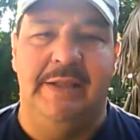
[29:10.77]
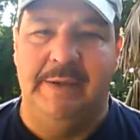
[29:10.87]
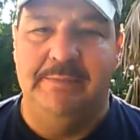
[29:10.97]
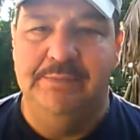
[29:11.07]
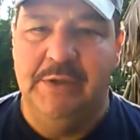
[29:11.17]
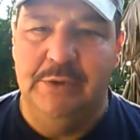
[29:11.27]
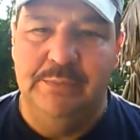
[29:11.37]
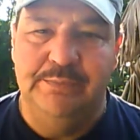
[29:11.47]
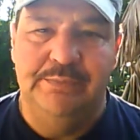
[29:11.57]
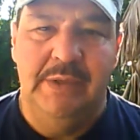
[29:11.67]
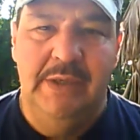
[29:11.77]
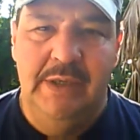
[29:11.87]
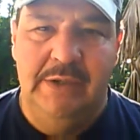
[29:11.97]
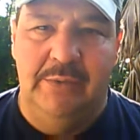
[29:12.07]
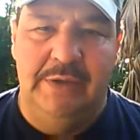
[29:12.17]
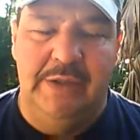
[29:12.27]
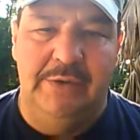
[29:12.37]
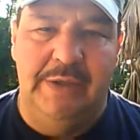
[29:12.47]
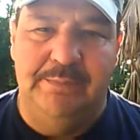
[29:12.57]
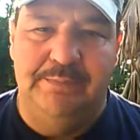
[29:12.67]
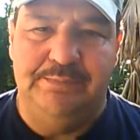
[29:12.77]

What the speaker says: name. Don't want to do that.